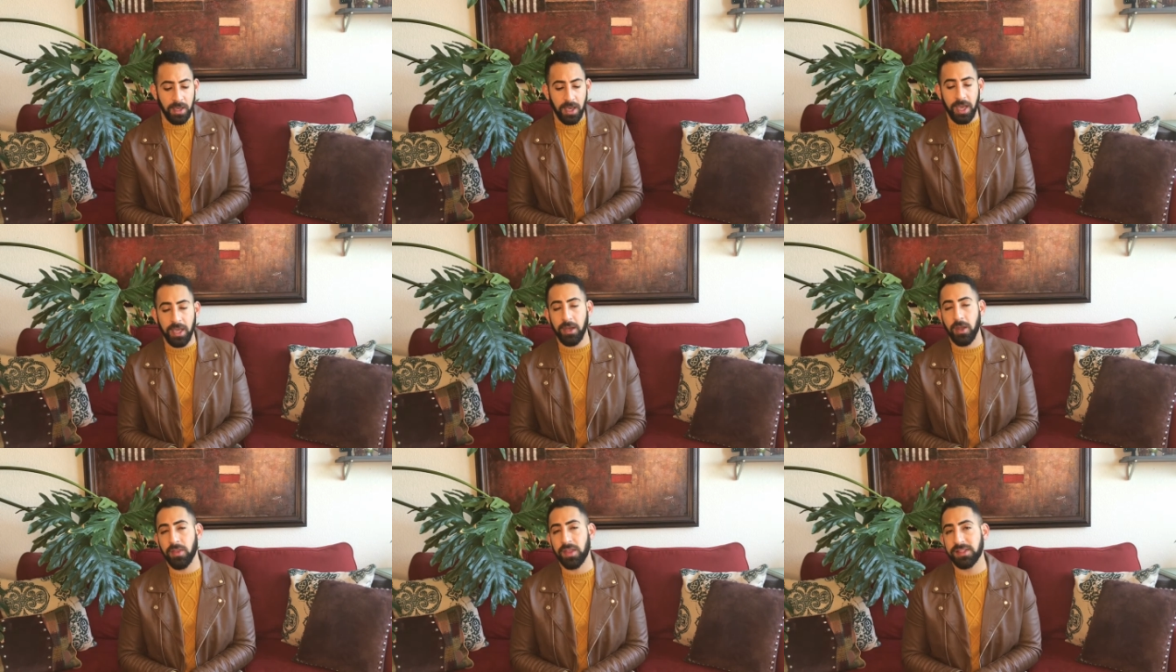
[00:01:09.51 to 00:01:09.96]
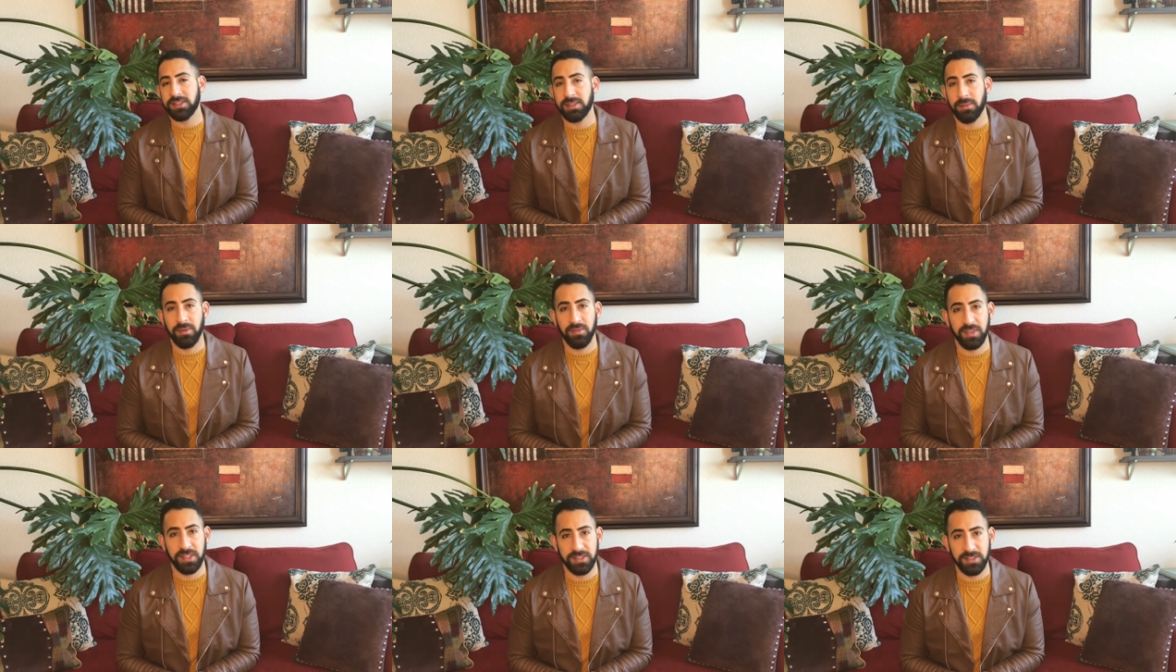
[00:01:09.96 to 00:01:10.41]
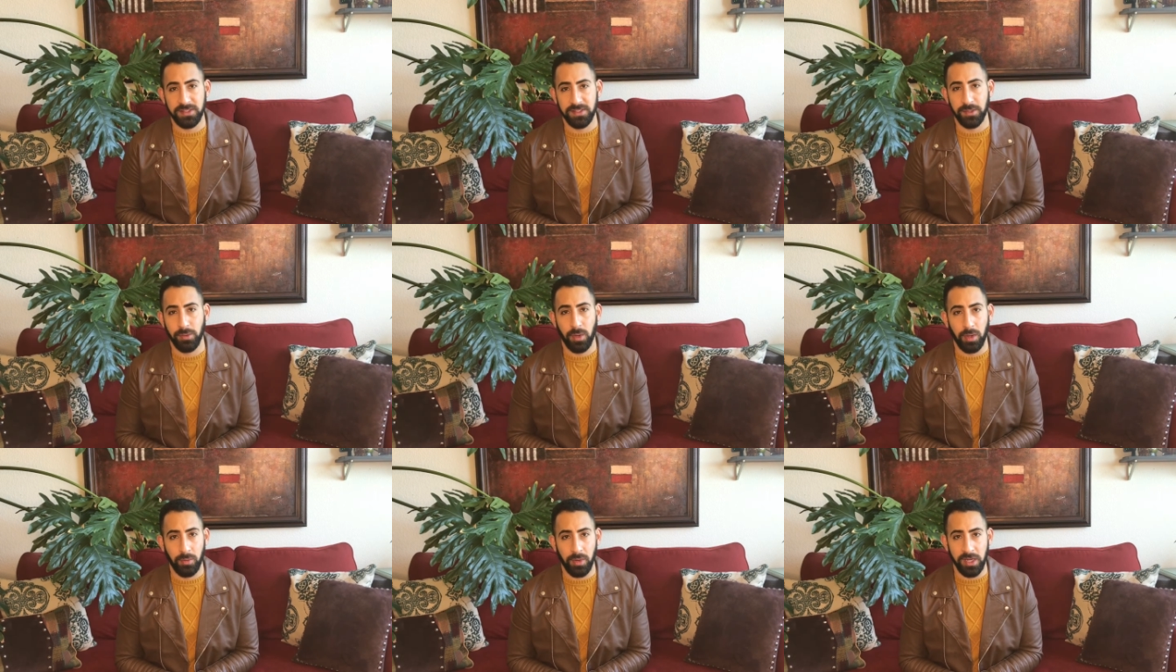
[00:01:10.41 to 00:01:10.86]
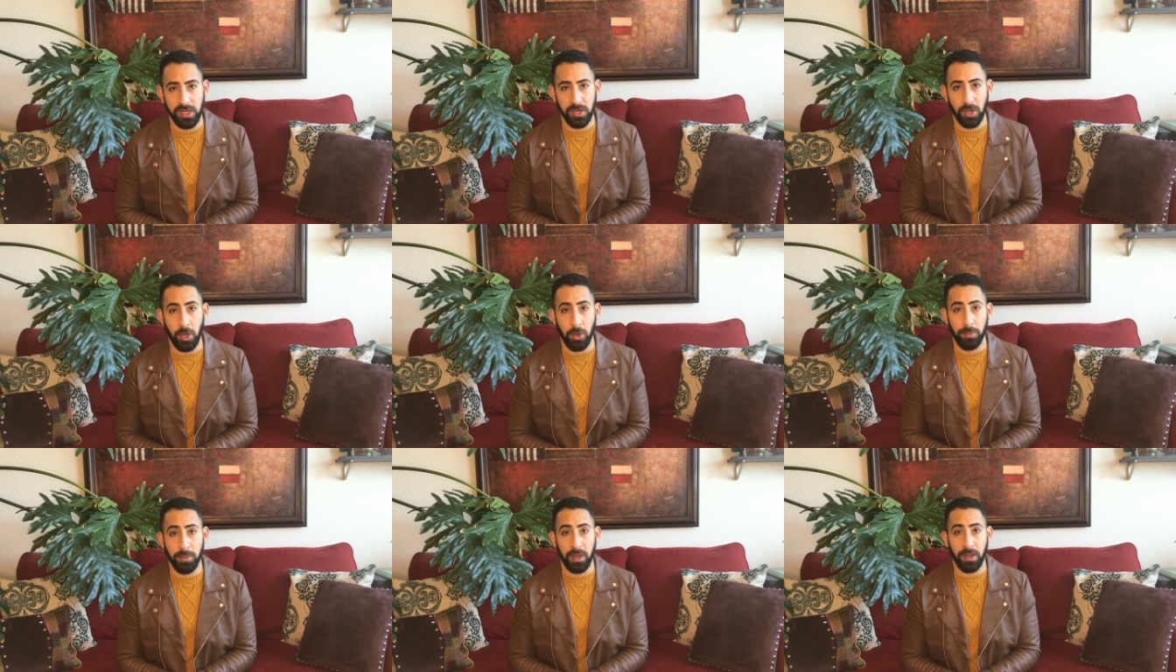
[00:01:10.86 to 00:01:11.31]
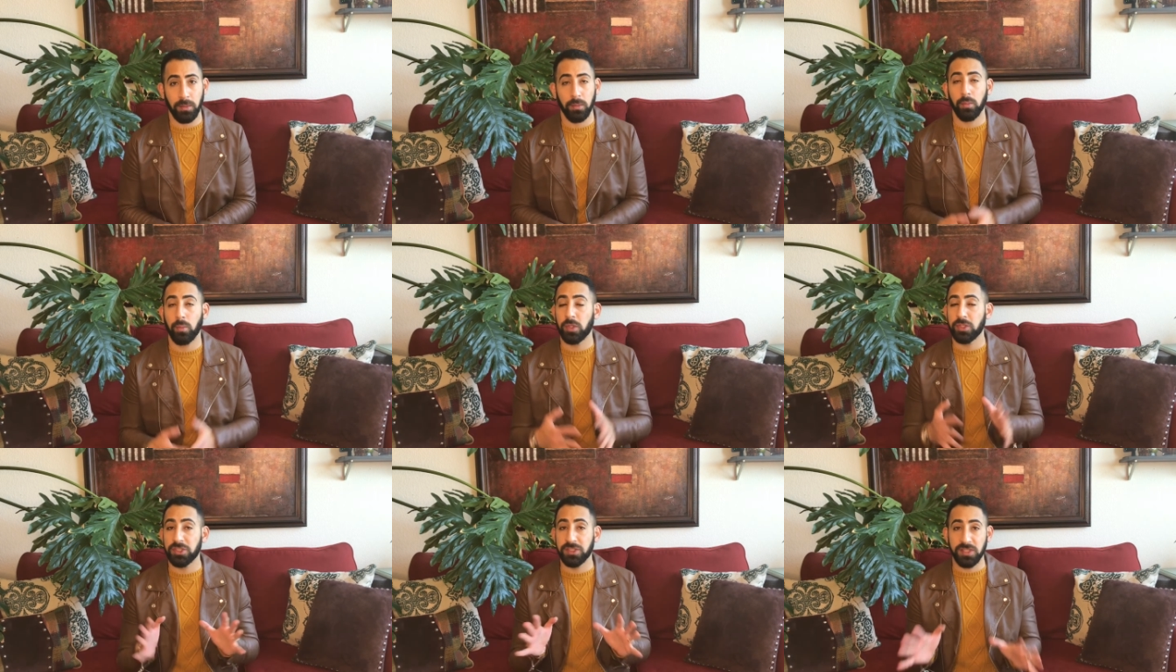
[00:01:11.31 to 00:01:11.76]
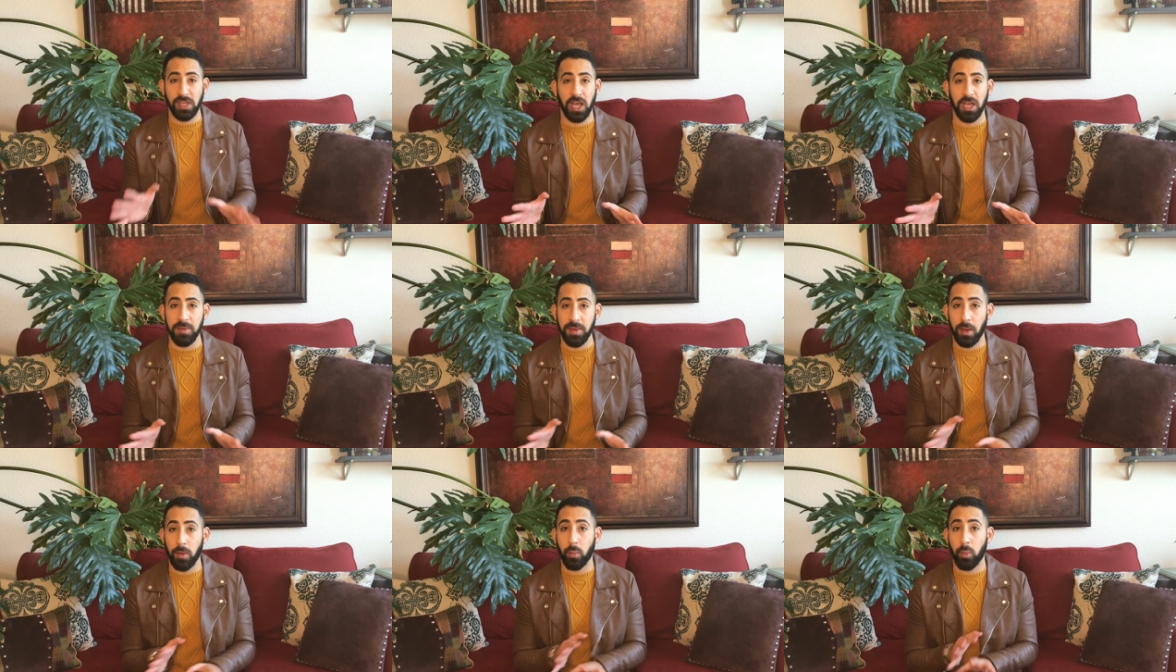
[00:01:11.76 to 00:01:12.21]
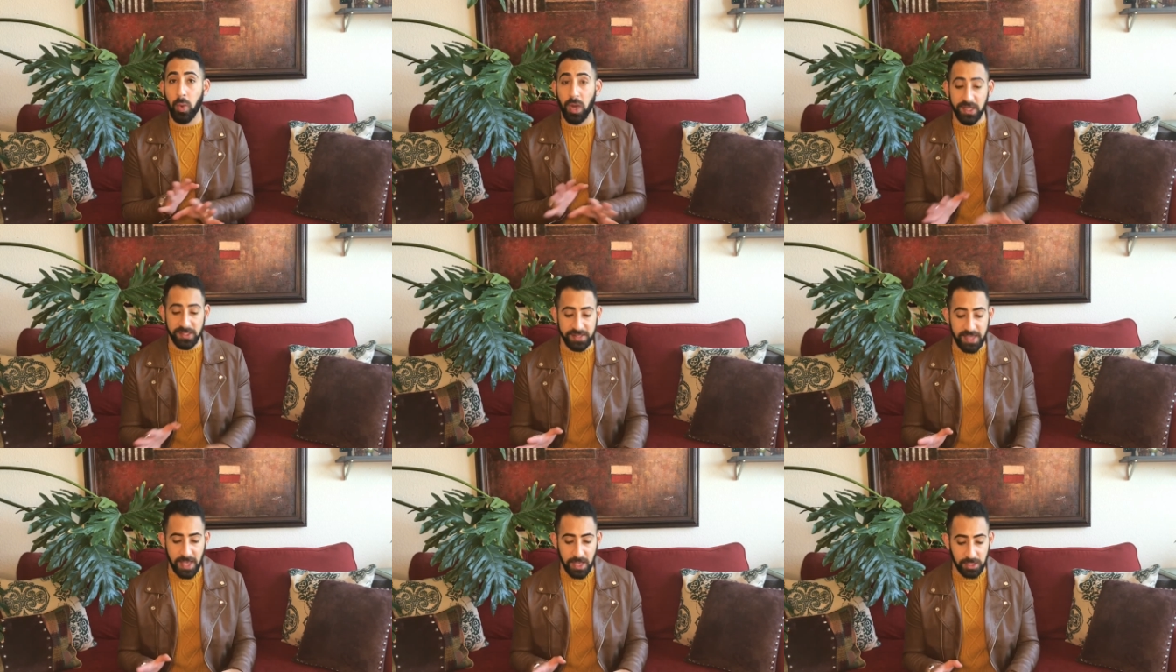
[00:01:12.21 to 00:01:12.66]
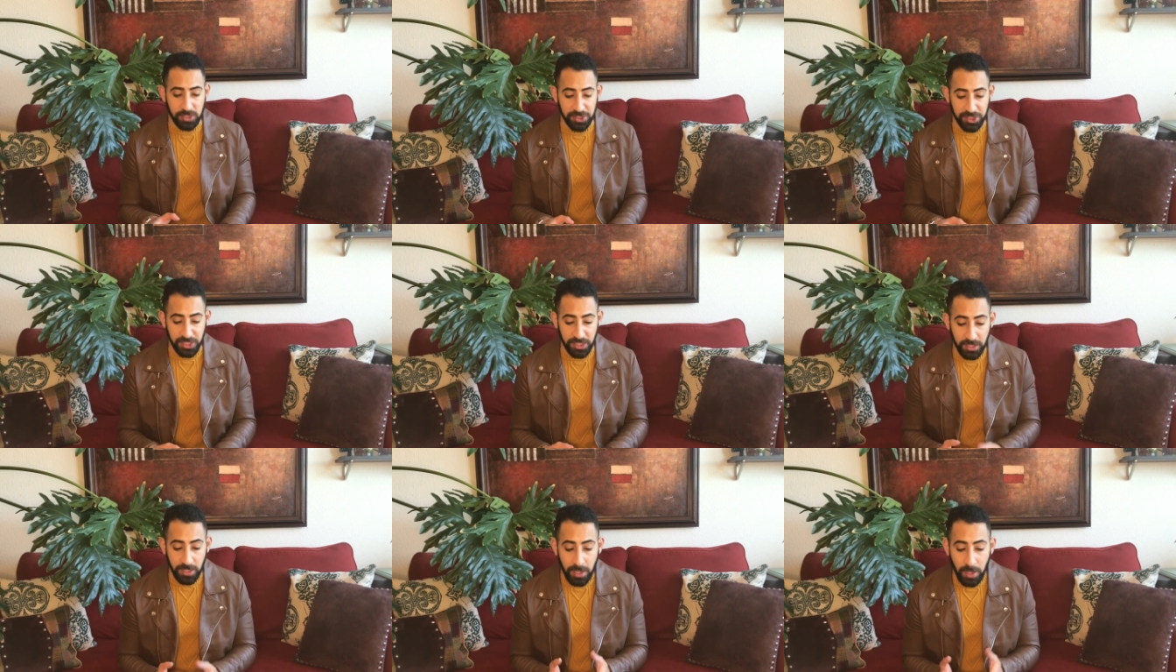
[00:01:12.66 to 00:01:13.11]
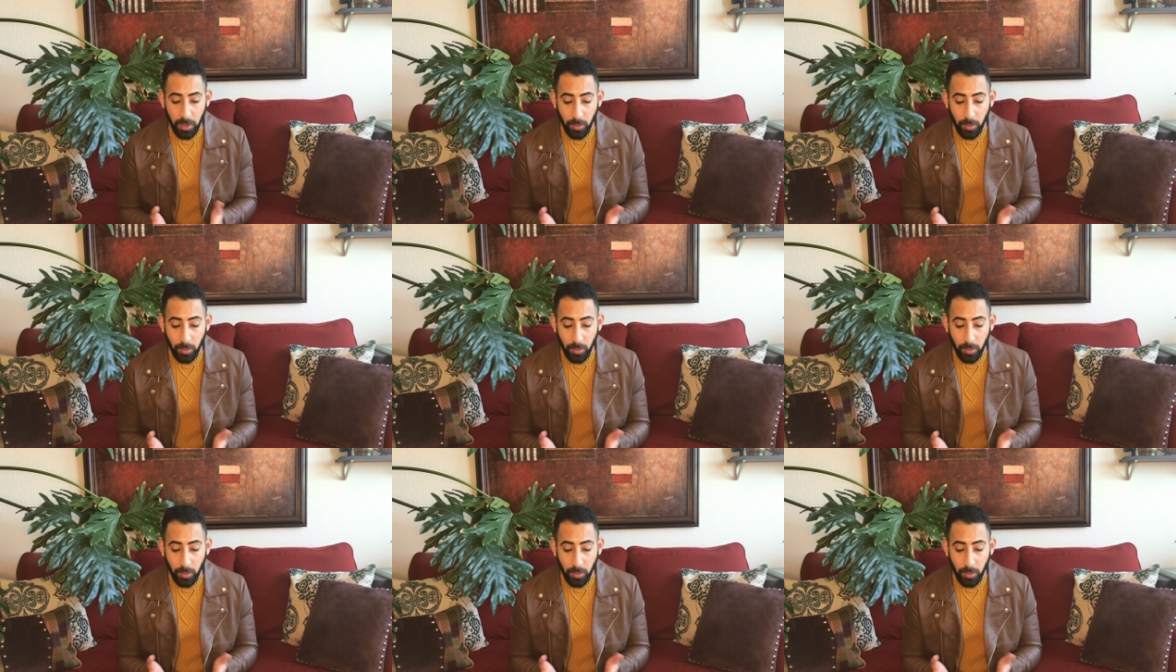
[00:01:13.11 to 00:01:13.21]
I know that some of this you already know, but we'll just talk about what is algae.